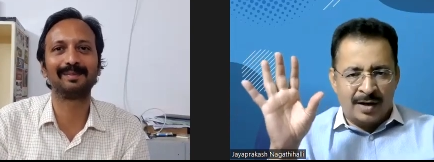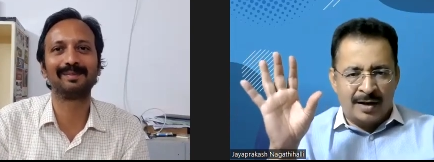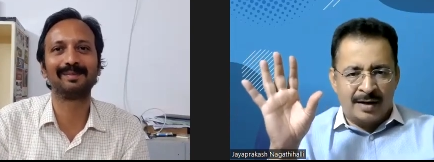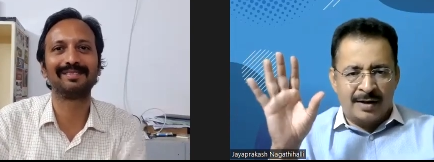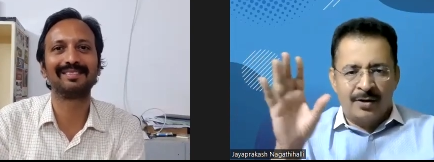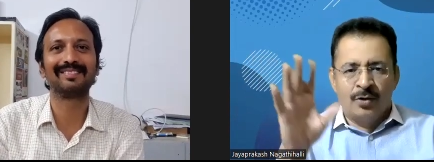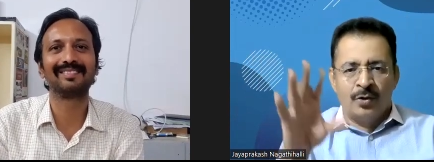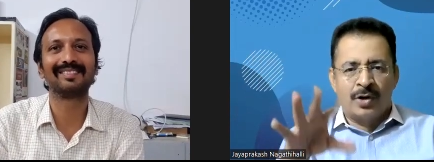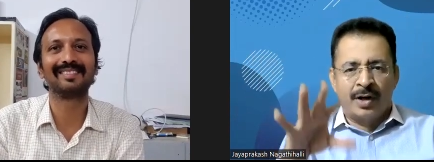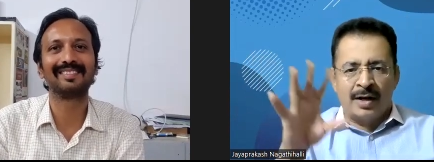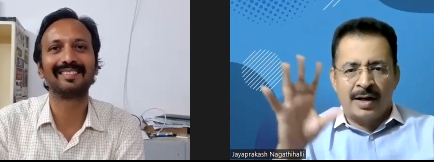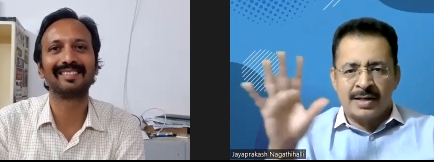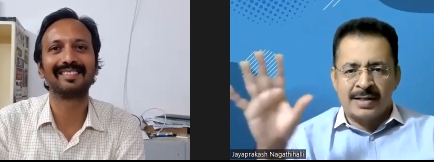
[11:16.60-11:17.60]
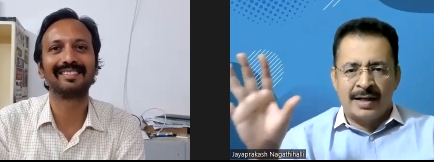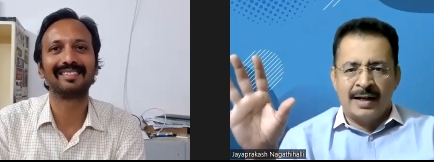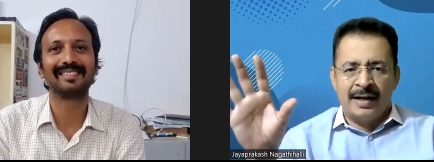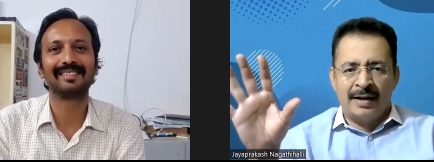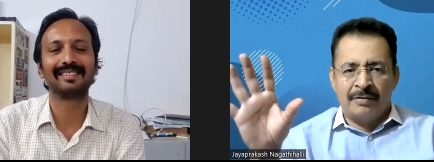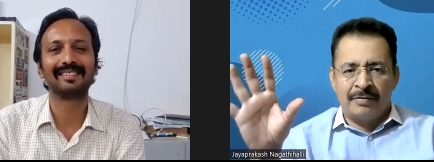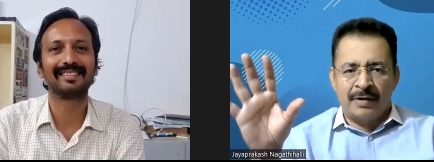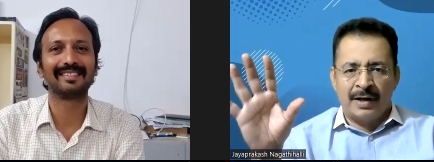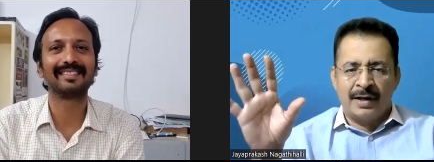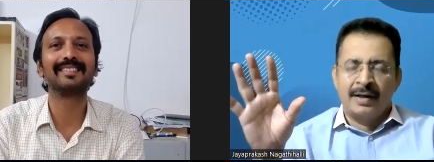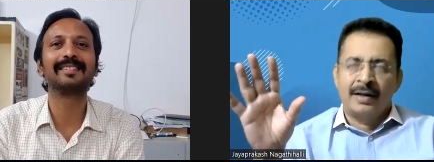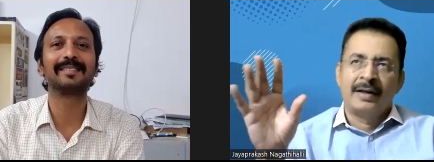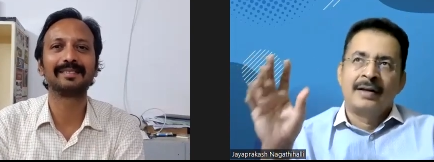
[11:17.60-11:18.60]
Speaker 1: Okay, Newton has
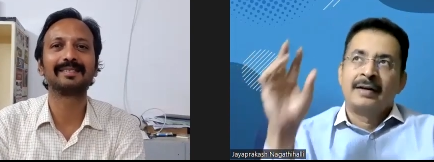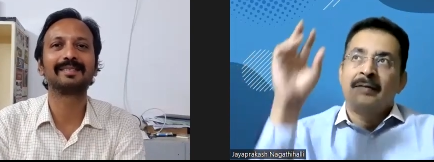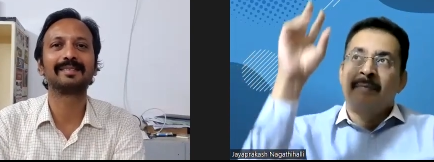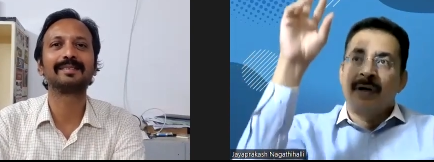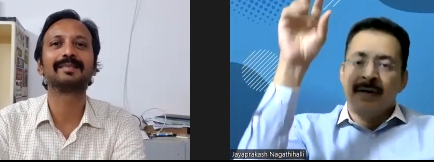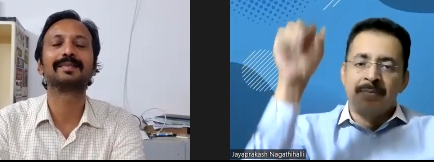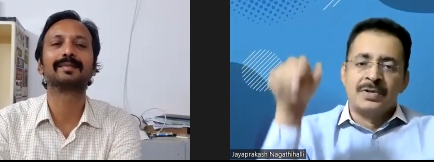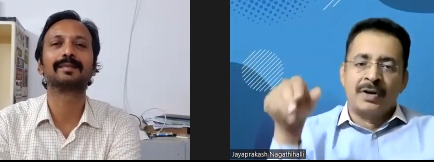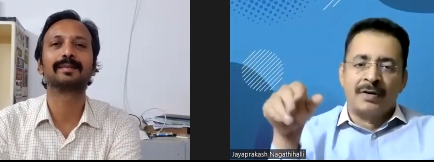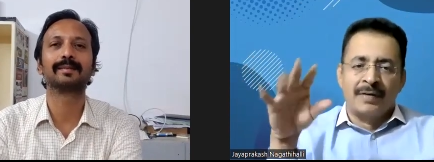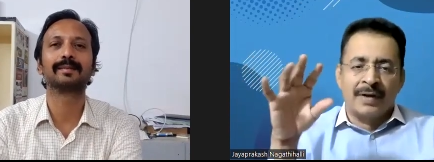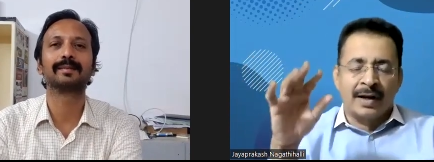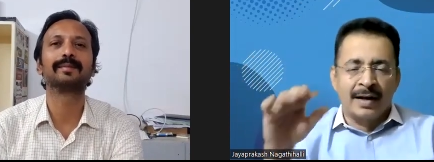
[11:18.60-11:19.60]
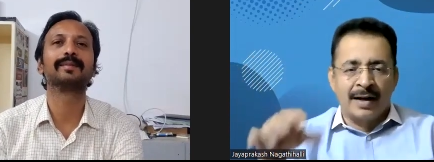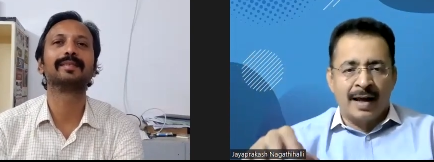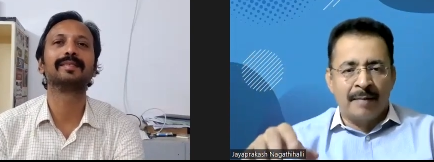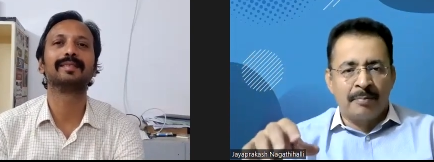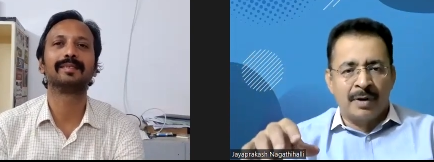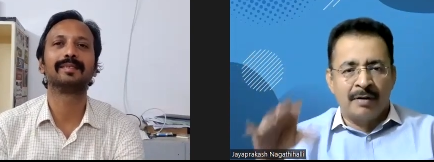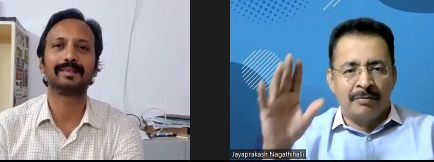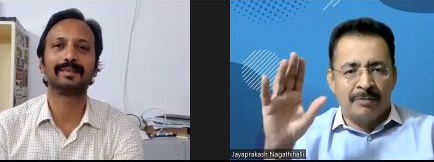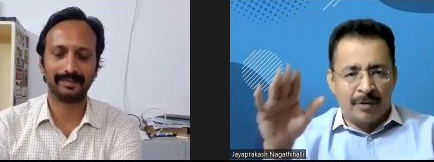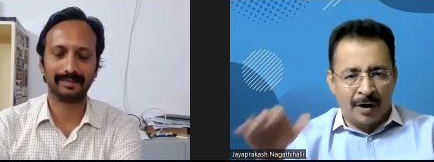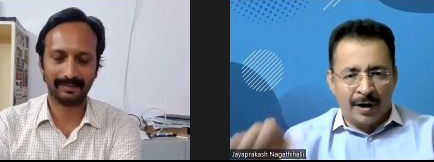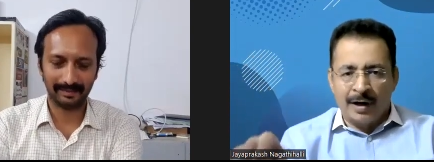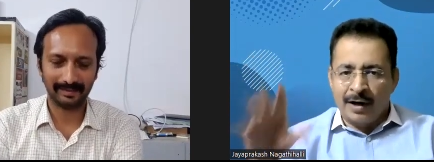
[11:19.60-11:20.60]
identified by observing an apple
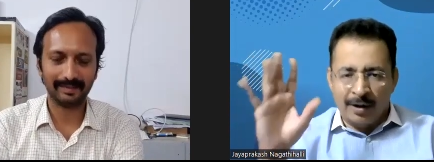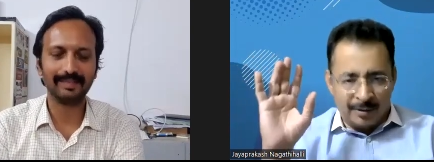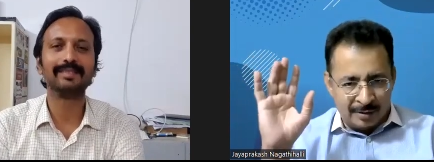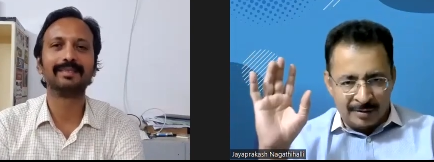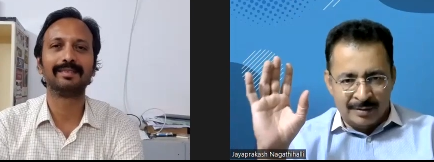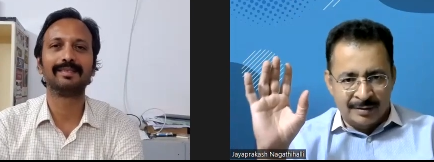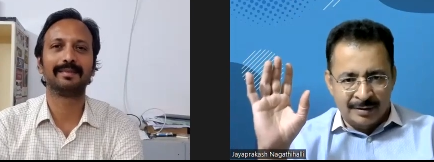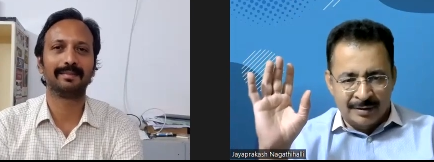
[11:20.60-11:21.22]
falling down.